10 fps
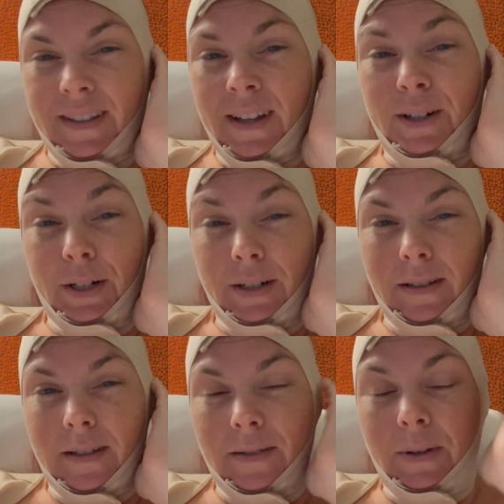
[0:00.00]
that
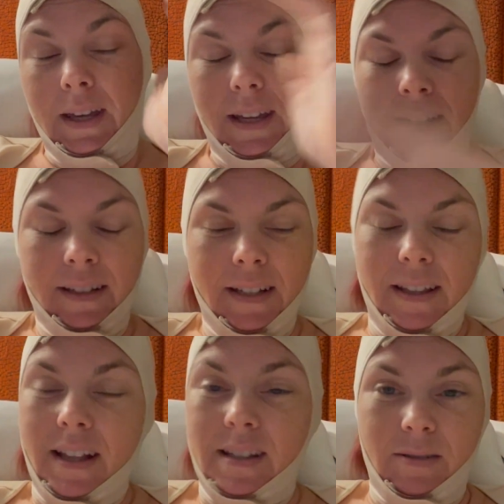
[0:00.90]
hurts, okay?
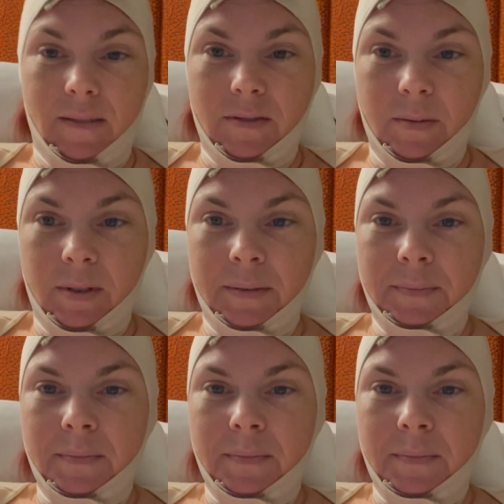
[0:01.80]
That's uncomfortable.